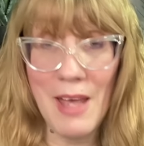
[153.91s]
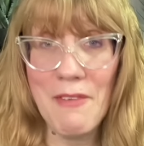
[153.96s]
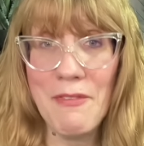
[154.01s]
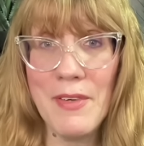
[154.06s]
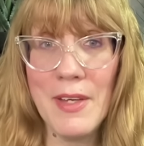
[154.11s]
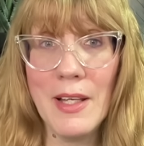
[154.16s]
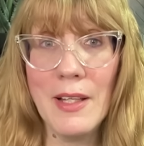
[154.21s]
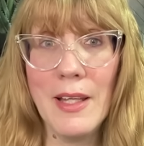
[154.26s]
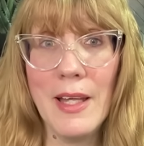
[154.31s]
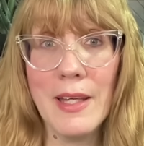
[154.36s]
I
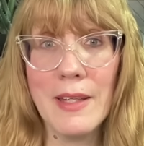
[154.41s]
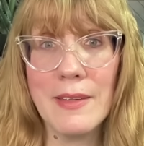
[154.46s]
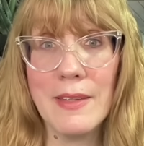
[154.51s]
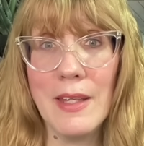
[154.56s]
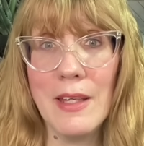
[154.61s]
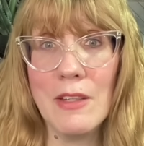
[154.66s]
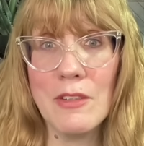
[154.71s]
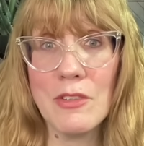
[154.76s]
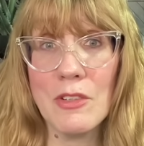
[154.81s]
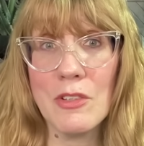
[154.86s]
feel like
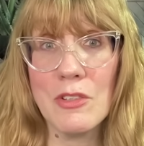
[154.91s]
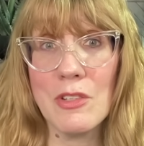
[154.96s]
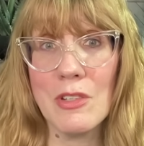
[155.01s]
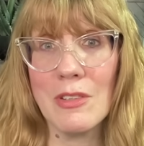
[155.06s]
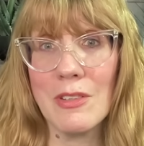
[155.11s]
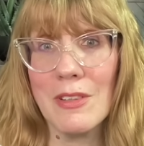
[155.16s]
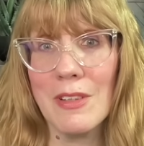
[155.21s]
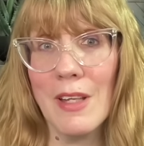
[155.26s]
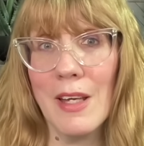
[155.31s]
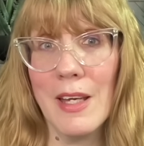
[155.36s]
these are
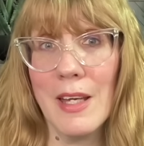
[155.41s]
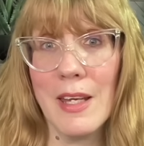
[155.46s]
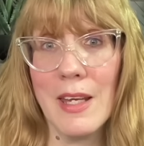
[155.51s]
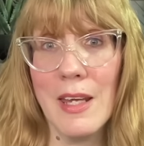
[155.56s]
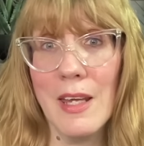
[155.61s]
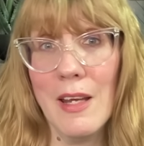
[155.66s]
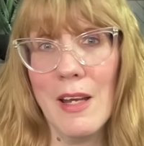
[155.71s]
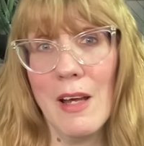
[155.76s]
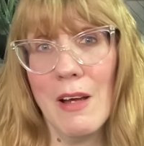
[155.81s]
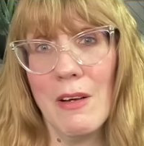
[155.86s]
just like,
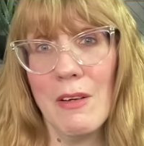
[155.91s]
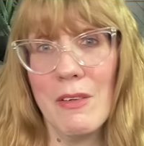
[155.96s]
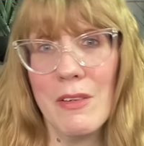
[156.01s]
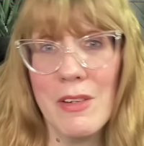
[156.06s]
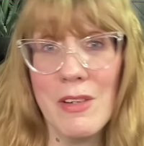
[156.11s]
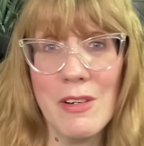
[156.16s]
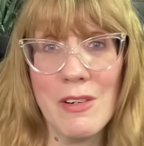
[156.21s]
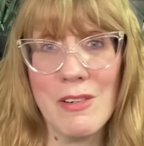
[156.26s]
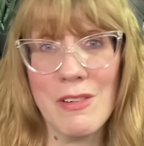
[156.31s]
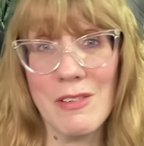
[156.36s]
you know,
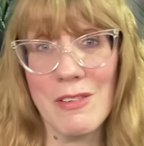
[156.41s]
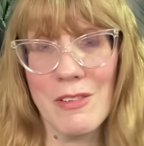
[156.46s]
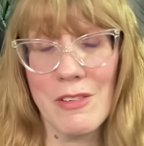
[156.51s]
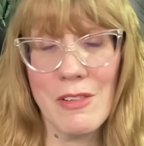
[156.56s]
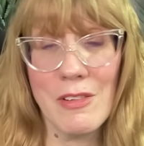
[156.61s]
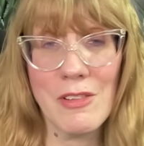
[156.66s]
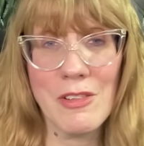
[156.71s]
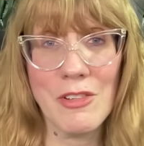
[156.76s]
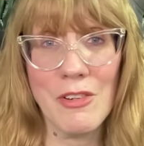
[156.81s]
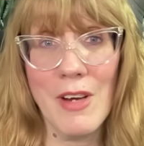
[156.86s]
your
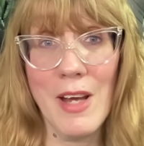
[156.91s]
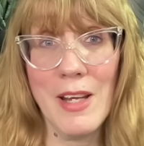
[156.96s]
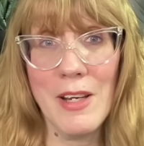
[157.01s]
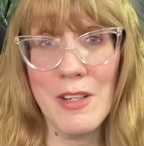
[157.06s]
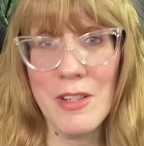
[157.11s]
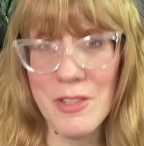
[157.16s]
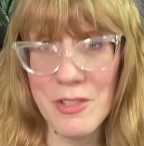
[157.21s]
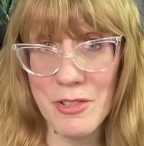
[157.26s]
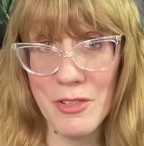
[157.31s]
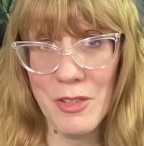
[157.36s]
tried
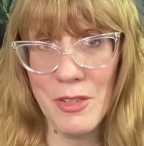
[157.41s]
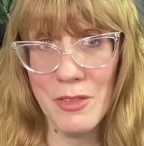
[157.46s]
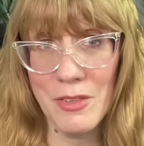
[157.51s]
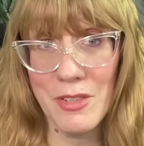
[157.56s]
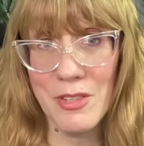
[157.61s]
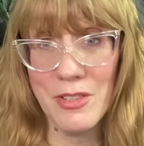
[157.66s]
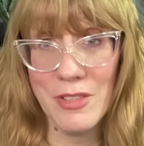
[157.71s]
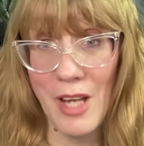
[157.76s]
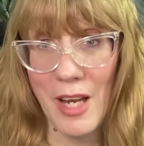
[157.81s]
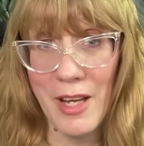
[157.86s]
and true
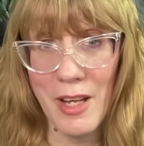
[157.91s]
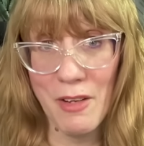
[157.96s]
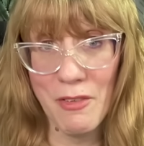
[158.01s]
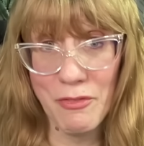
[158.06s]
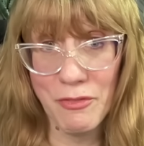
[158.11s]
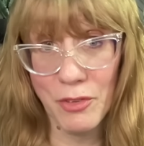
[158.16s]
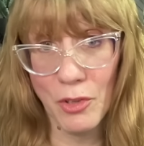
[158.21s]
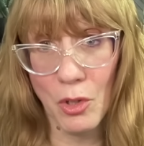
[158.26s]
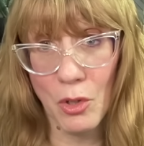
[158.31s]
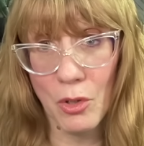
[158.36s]
steady
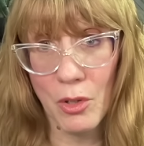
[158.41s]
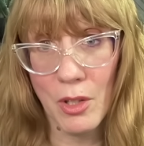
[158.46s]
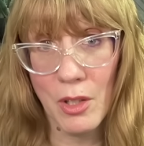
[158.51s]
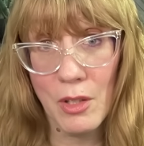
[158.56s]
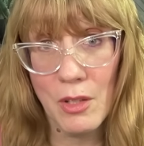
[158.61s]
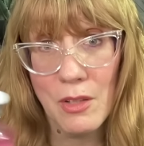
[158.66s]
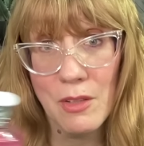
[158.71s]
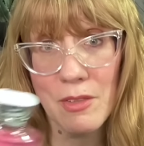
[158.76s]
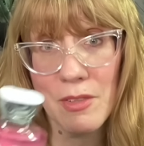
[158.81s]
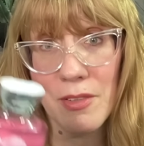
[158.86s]

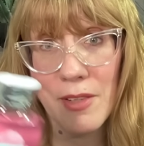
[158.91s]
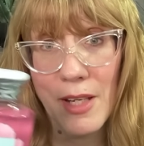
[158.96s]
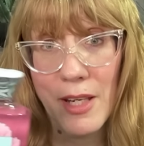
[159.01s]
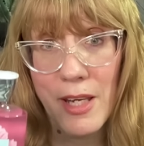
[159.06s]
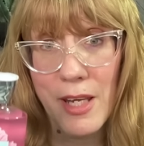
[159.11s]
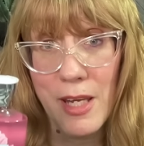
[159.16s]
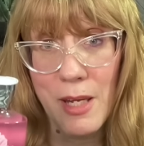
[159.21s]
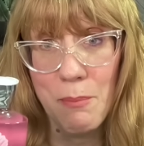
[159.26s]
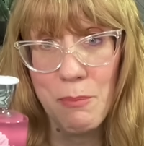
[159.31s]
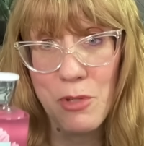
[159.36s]
florals
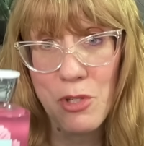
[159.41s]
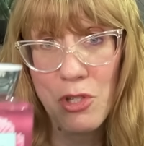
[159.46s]
that keep